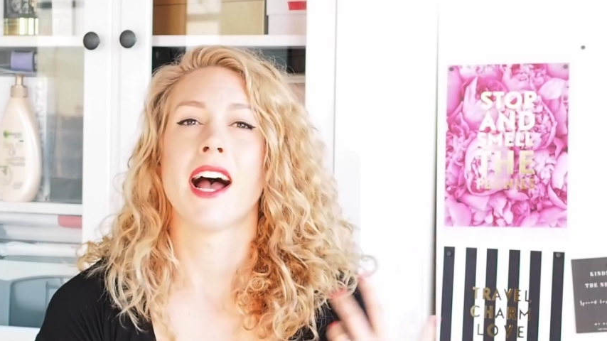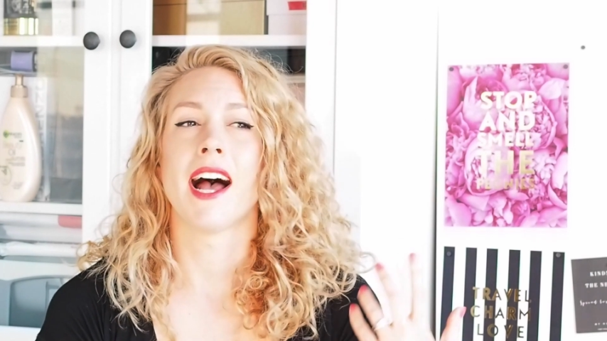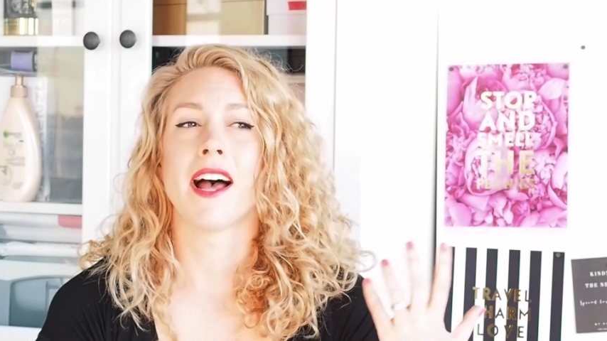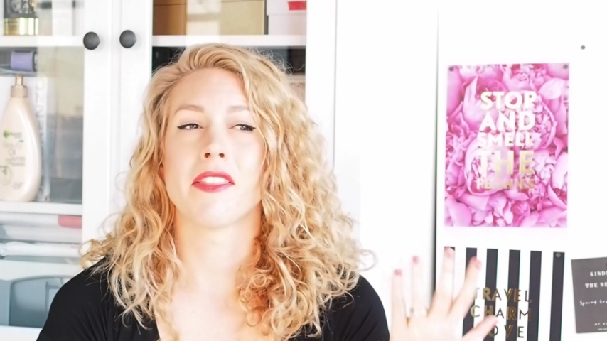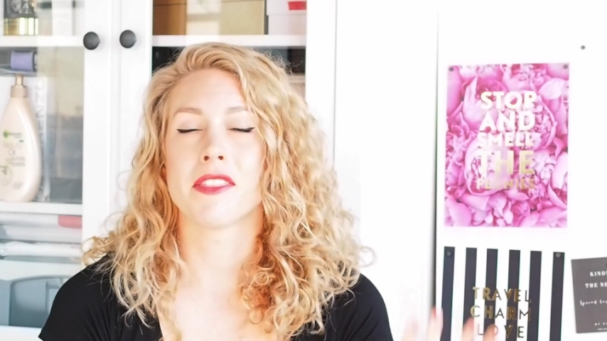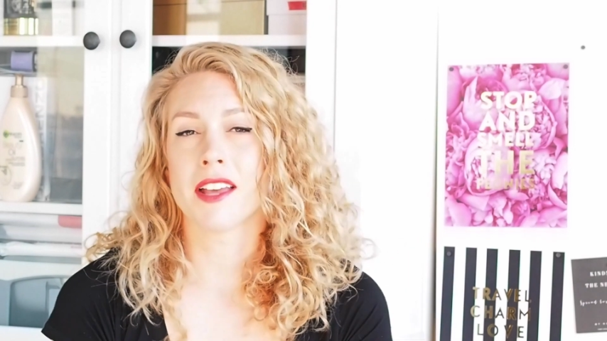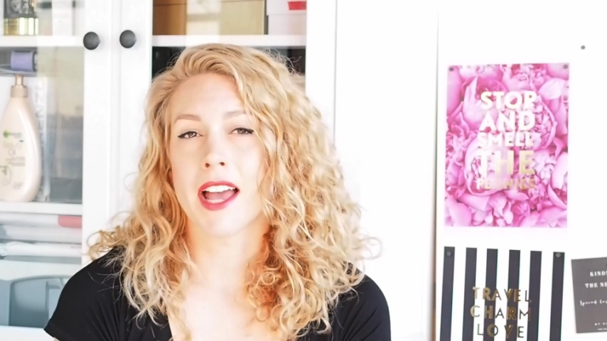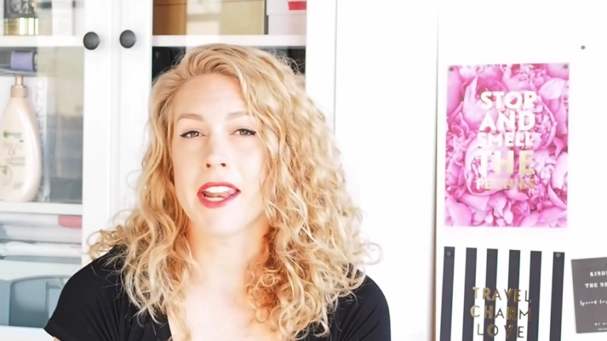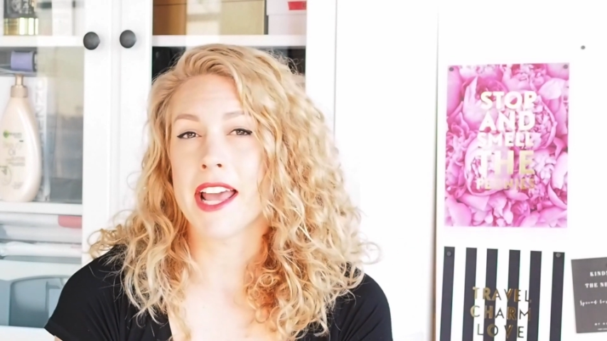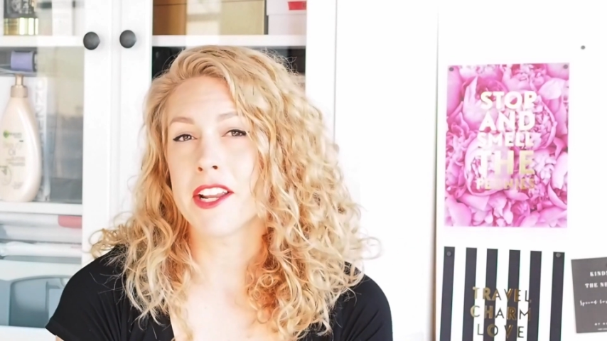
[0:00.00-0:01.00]
Uh,
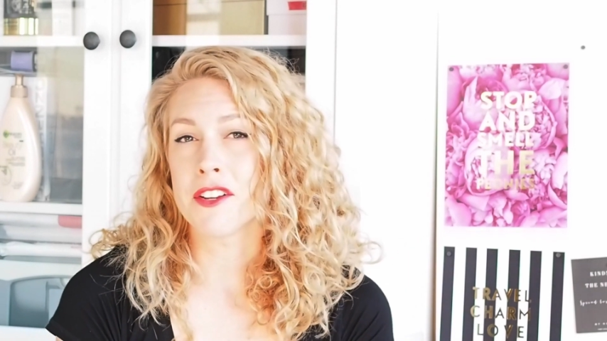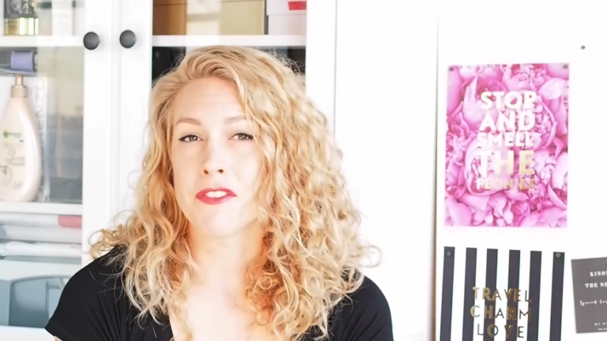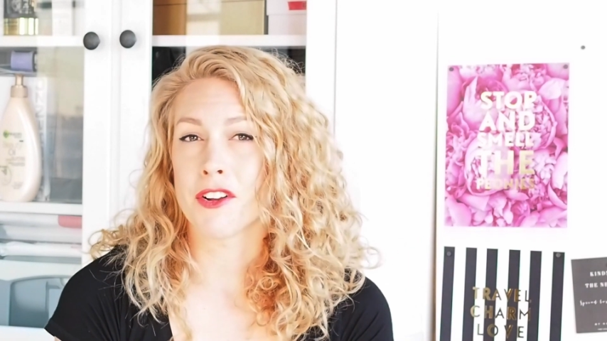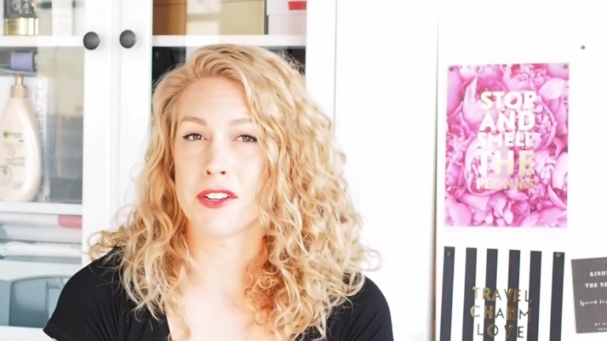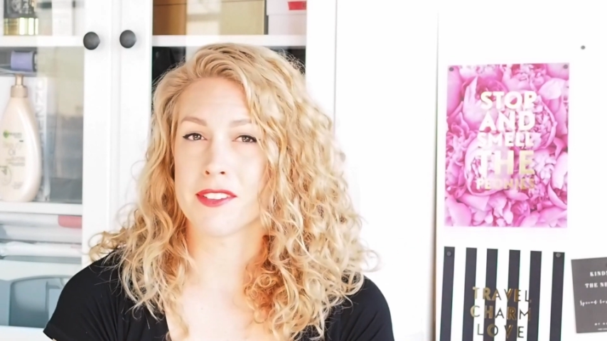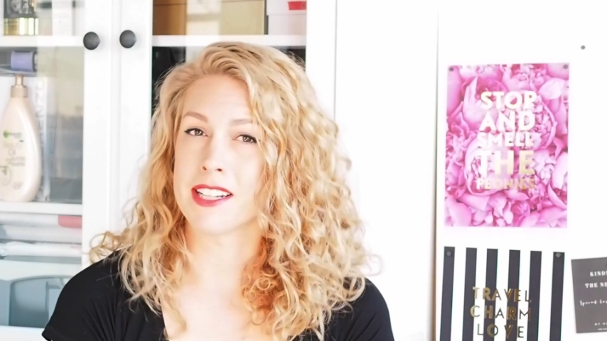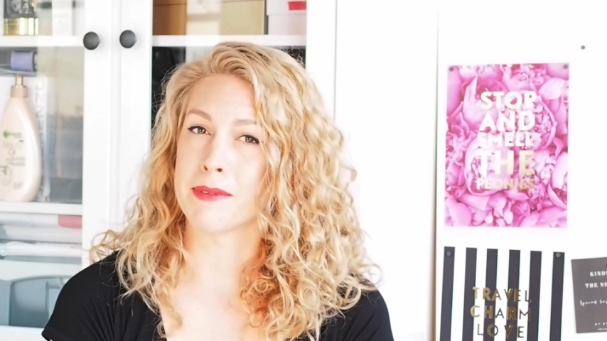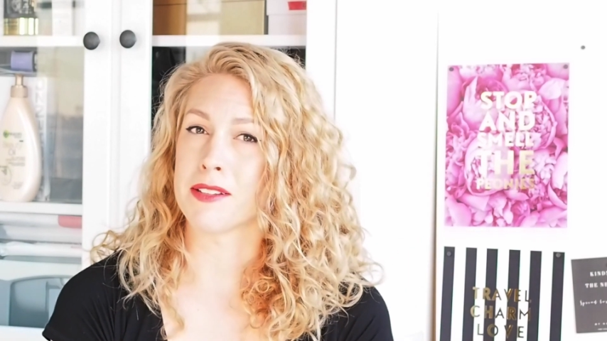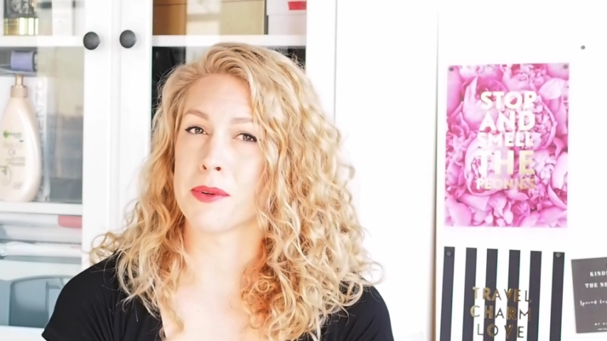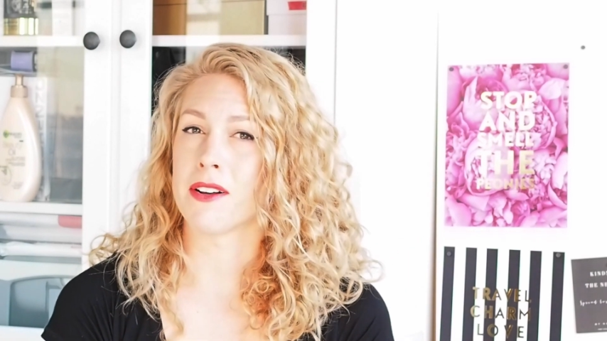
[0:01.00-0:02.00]
and edit your photos a little
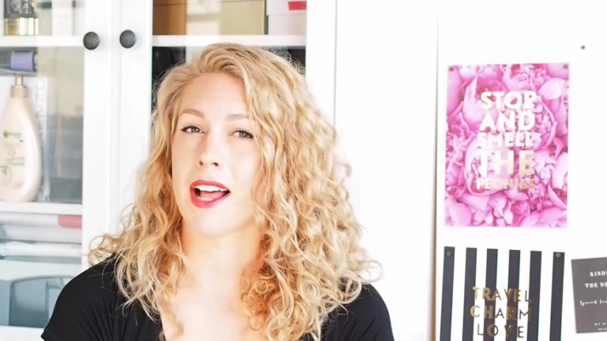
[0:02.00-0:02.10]
bit as well.